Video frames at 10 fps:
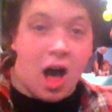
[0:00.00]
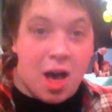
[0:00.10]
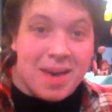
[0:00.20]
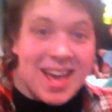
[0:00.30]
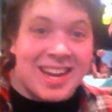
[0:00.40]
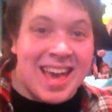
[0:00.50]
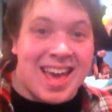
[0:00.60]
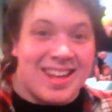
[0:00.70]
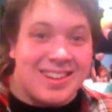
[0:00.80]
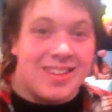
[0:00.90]
I made it.
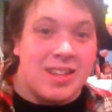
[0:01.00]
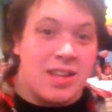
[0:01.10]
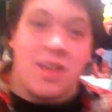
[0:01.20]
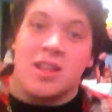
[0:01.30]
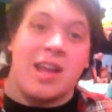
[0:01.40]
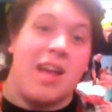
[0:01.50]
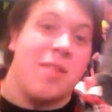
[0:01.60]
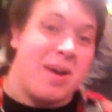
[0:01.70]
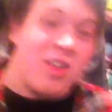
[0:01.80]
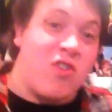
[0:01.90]
Now
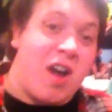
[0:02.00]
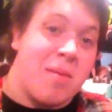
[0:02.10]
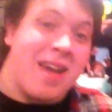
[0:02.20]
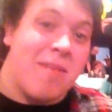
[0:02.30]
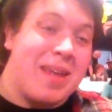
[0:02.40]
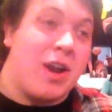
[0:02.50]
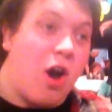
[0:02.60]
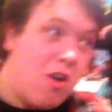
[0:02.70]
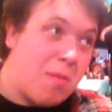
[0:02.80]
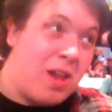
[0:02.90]
the bus ride may have been
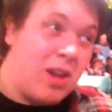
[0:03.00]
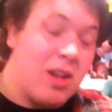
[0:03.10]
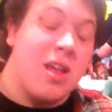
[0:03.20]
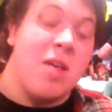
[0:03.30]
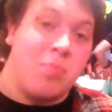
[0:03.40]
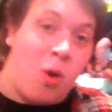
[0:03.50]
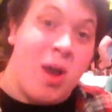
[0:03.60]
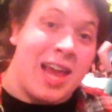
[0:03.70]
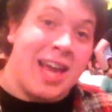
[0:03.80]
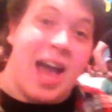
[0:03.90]
horrible,
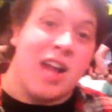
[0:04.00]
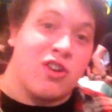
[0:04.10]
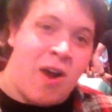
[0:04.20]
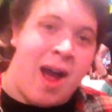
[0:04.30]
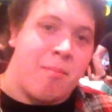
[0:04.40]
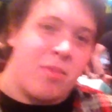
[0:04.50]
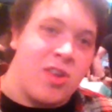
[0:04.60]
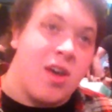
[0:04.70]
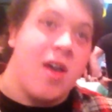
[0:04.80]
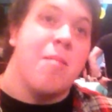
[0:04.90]
boiling and cramped,
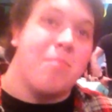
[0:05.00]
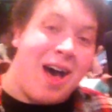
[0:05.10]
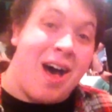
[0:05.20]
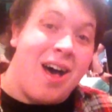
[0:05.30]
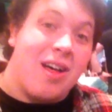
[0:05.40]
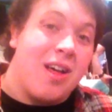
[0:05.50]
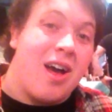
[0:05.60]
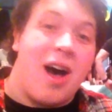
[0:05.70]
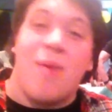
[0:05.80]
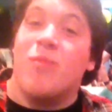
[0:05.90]
but
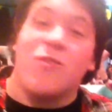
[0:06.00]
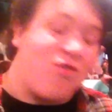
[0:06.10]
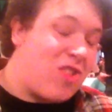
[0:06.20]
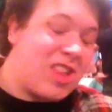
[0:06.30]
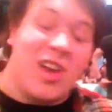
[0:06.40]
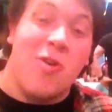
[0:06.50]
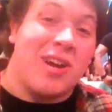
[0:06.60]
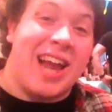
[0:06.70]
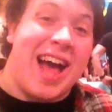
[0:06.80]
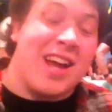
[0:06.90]
I'm so
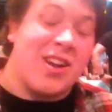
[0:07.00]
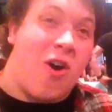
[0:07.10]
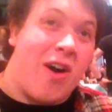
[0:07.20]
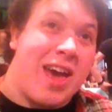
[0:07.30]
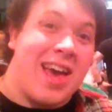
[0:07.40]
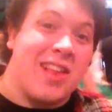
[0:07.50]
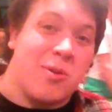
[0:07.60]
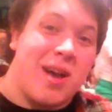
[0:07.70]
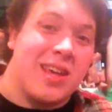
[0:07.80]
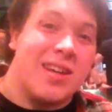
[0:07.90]
glad I got here
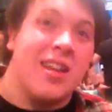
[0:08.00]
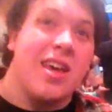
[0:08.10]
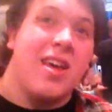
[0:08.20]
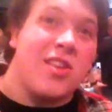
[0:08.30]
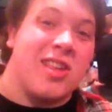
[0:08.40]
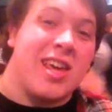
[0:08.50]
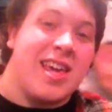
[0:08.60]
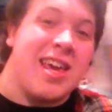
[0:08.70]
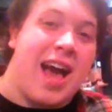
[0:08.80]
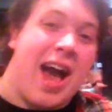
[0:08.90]
so I can see
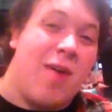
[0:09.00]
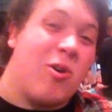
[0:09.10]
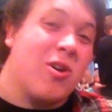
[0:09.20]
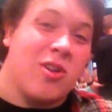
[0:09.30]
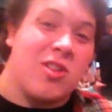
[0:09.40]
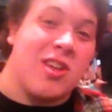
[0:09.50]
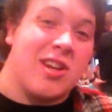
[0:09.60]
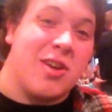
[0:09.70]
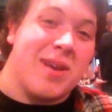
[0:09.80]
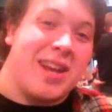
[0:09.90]
what God's going
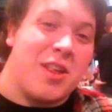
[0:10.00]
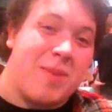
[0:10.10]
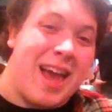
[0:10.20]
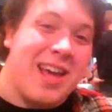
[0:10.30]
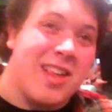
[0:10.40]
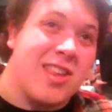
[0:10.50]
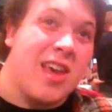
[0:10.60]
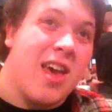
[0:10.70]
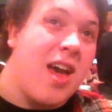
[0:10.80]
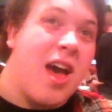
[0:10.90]
to do in this place.
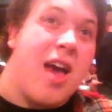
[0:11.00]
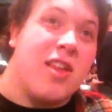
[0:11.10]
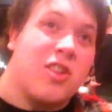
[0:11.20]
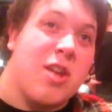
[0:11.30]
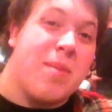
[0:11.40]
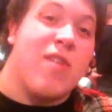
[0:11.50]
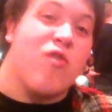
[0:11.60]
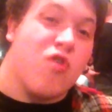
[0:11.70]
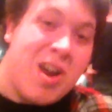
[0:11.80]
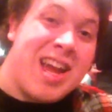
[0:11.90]
It's going to be a
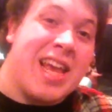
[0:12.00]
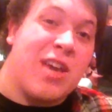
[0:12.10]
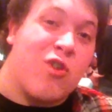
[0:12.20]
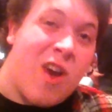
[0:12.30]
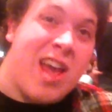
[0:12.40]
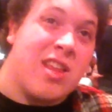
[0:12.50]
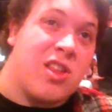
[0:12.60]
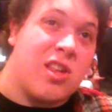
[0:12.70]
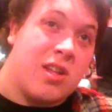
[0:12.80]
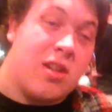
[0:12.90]
really great
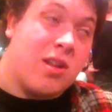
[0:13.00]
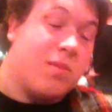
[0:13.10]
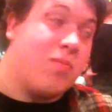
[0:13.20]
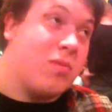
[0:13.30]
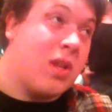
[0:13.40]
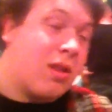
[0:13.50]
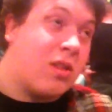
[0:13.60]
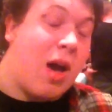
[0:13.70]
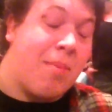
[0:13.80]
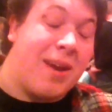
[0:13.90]

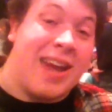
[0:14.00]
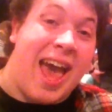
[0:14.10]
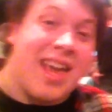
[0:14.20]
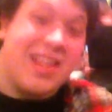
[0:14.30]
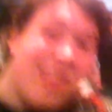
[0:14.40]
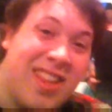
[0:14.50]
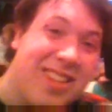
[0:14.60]
couple of days.